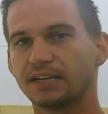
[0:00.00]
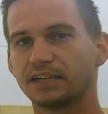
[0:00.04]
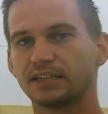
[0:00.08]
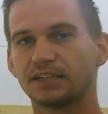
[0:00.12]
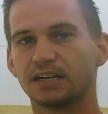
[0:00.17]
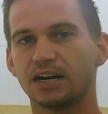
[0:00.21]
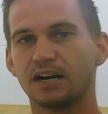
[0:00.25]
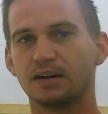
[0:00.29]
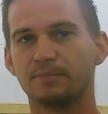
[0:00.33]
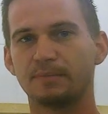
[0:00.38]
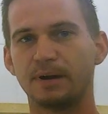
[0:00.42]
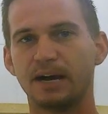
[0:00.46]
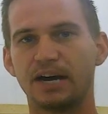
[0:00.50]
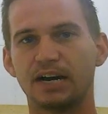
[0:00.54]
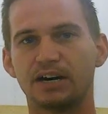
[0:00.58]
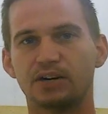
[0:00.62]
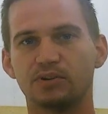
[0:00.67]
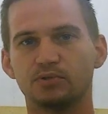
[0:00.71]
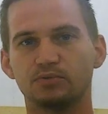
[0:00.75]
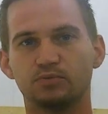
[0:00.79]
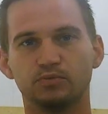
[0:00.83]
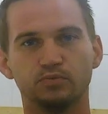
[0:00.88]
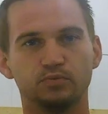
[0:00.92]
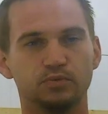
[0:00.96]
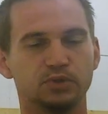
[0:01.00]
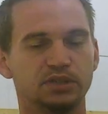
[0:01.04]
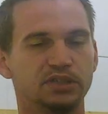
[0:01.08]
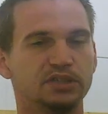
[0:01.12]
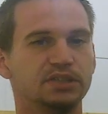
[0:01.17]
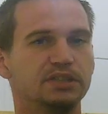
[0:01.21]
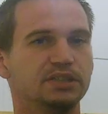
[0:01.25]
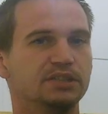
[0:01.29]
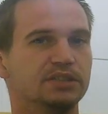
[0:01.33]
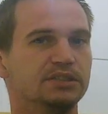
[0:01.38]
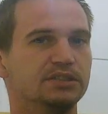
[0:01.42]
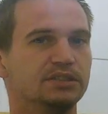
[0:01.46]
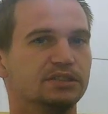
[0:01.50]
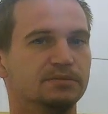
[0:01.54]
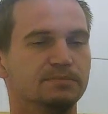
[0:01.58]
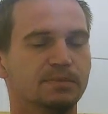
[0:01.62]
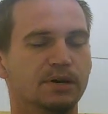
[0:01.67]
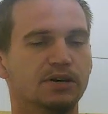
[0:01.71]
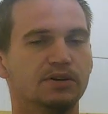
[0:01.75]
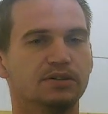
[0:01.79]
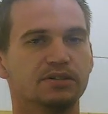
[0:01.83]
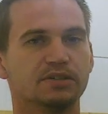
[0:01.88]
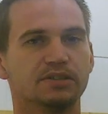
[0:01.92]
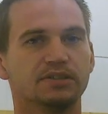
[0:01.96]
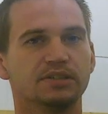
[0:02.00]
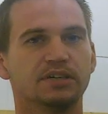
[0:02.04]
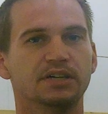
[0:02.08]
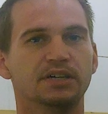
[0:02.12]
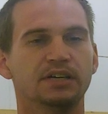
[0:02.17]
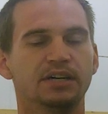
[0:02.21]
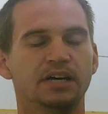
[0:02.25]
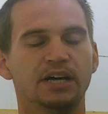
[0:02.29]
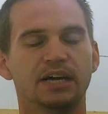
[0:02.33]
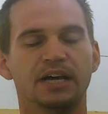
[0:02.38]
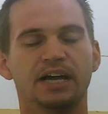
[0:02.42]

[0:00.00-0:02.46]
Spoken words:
can come out with the motor